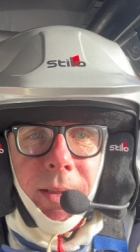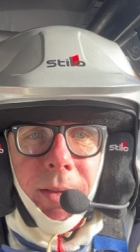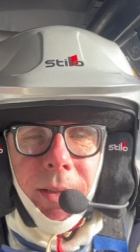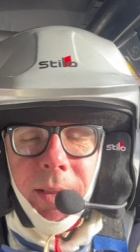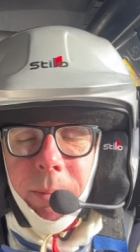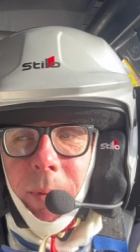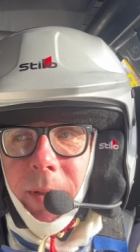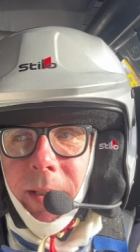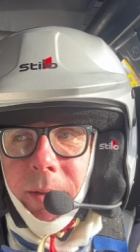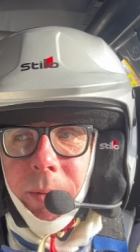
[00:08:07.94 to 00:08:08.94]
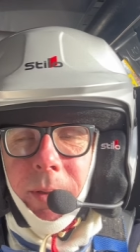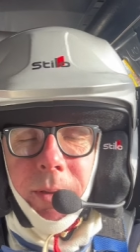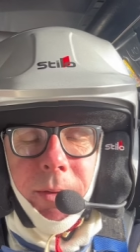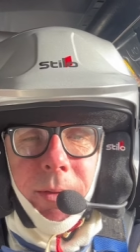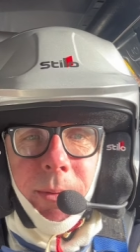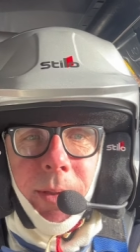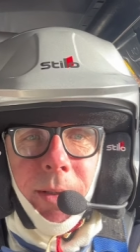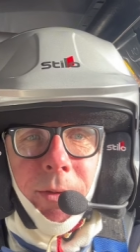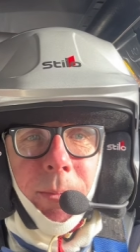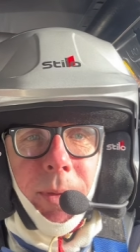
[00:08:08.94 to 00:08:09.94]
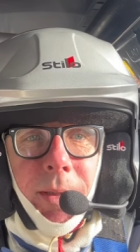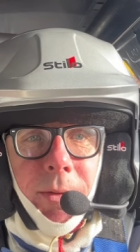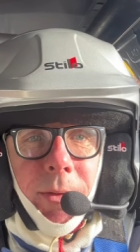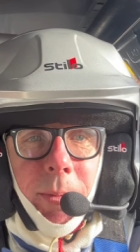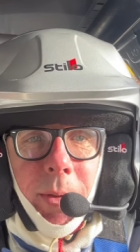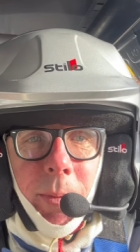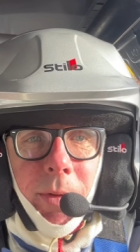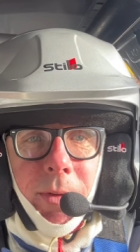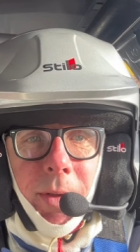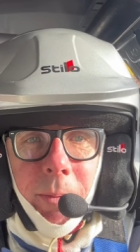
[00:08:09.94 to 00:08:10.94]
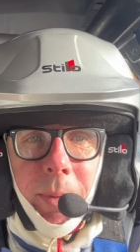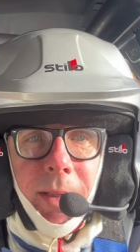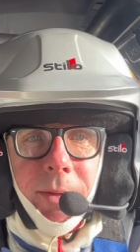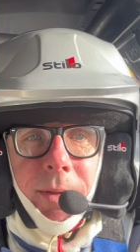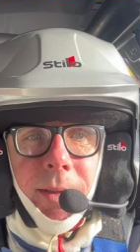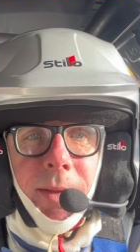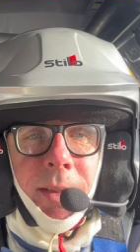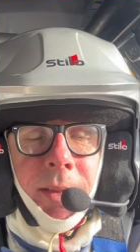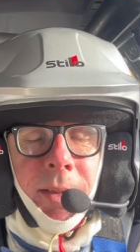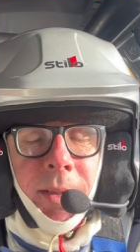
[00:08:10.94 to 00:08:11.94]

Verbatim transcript: I think that probably had quite a lot to do with our spin, so it probably wasn't just bad driving.